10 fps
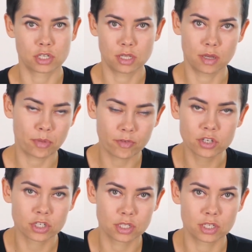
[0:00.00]
a lot
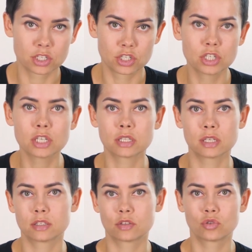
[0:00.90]
of oils in
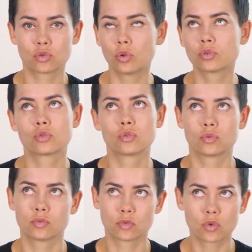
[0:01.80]
it, almost
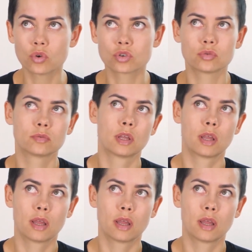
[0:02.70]
no wrinkles,